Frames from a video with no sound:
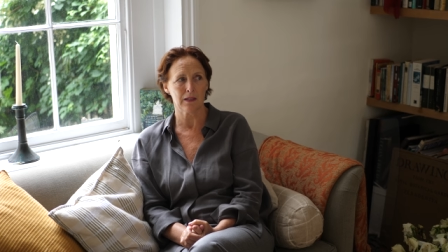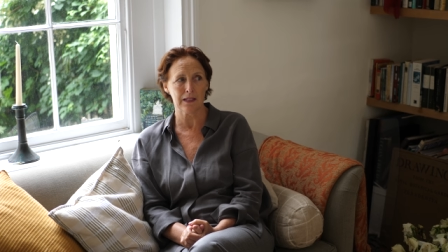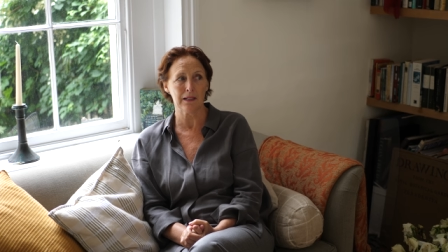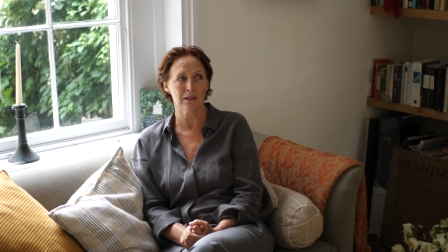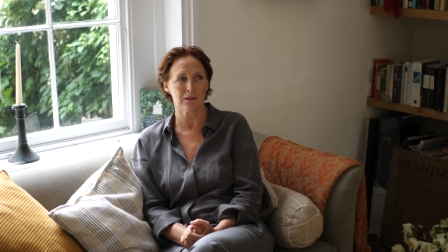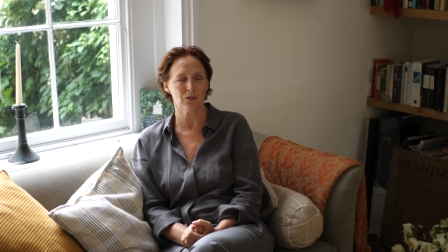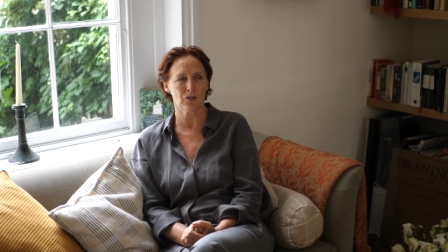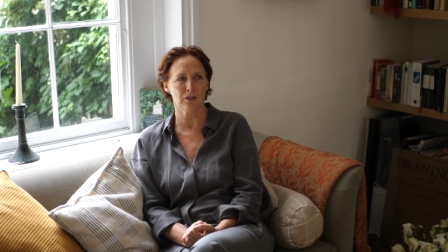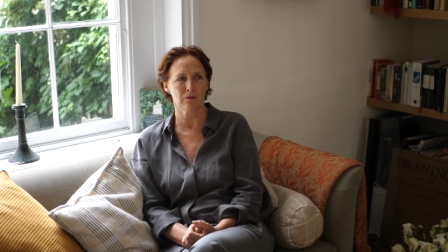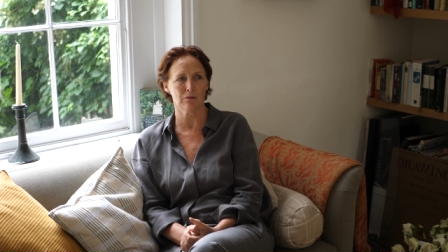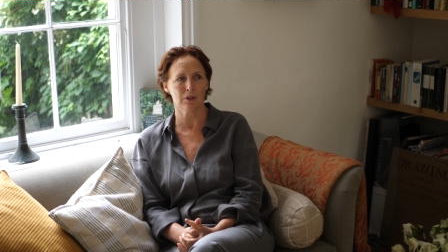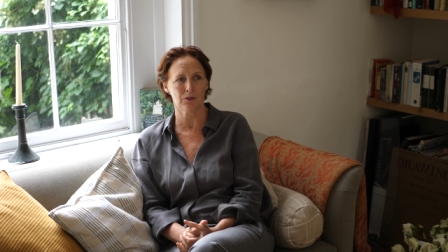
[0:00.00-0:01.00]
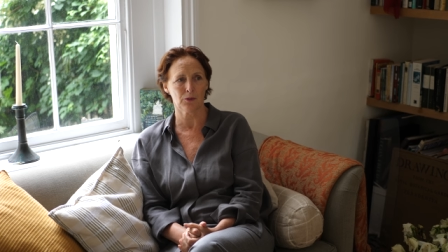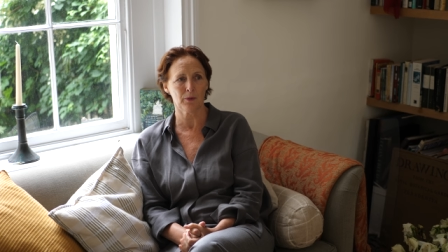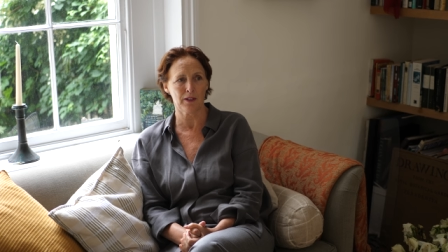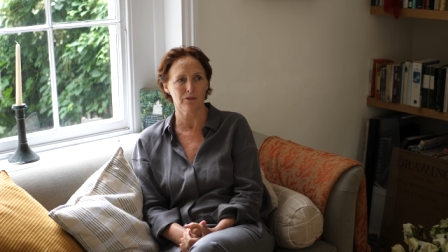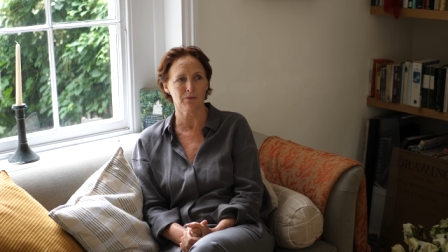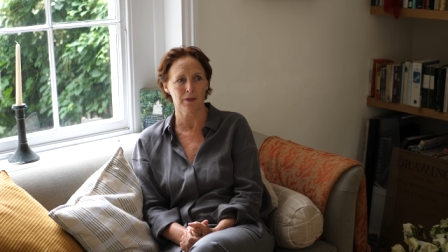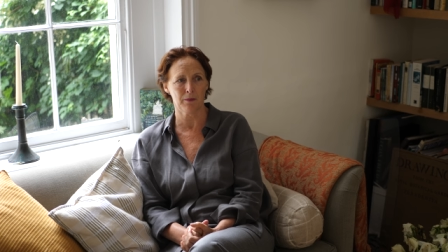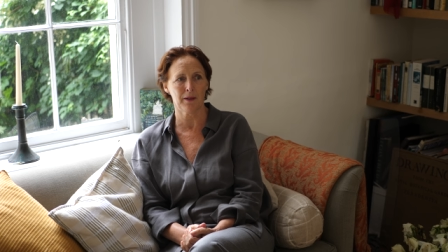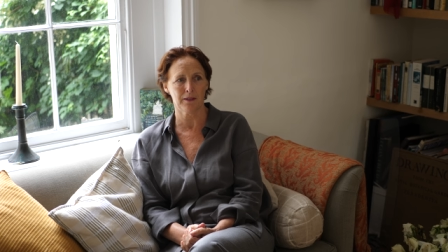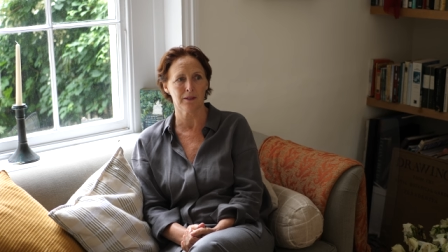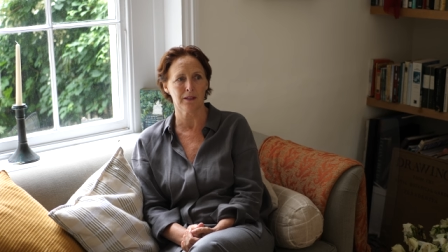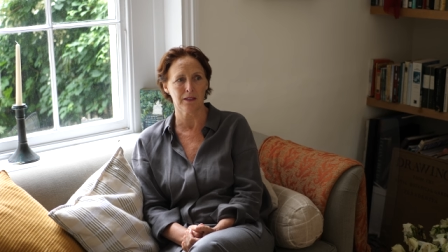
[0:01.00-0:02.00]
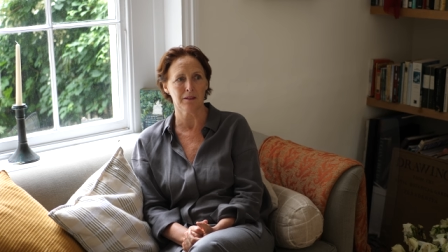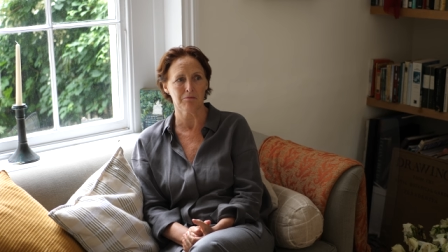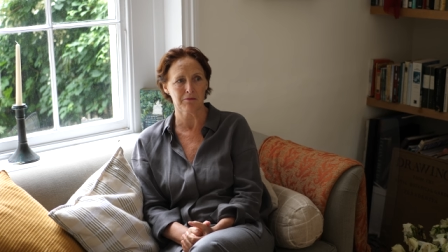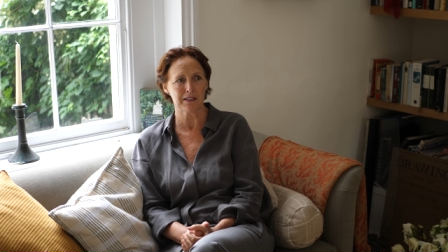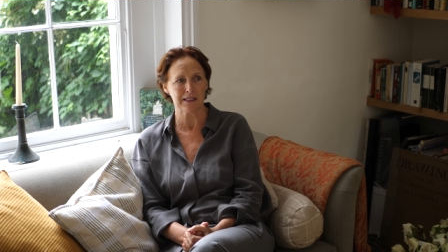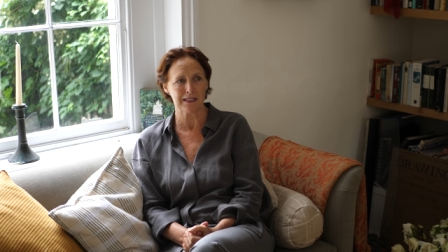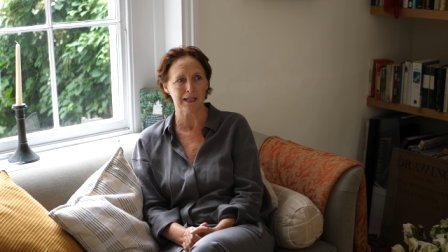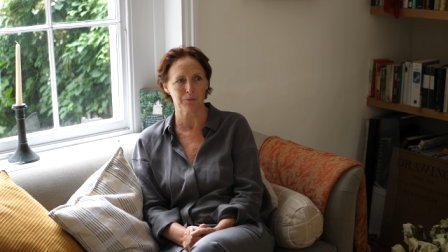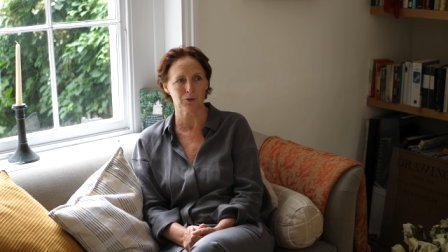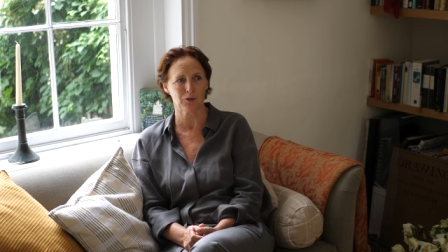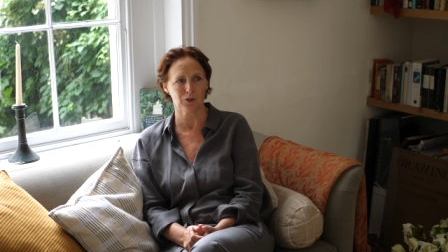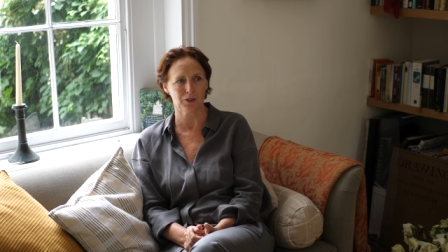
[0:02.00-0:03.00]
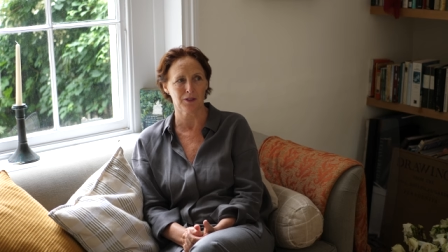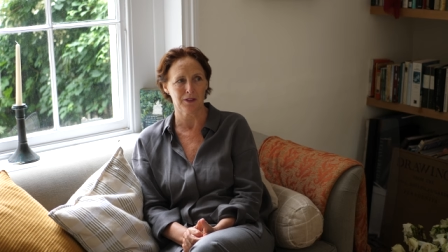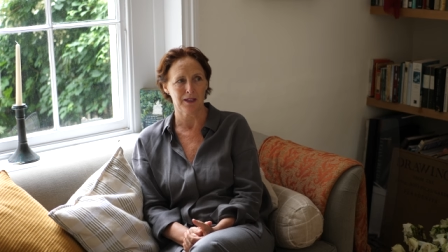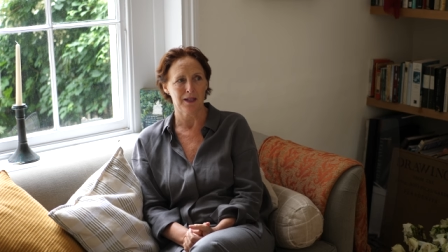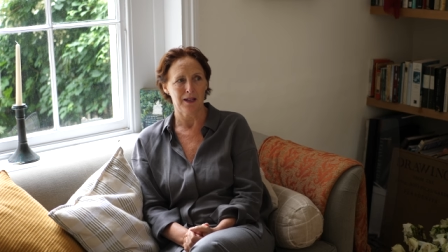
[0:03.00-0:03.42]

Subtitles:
clear that she runs away from him and he captures her,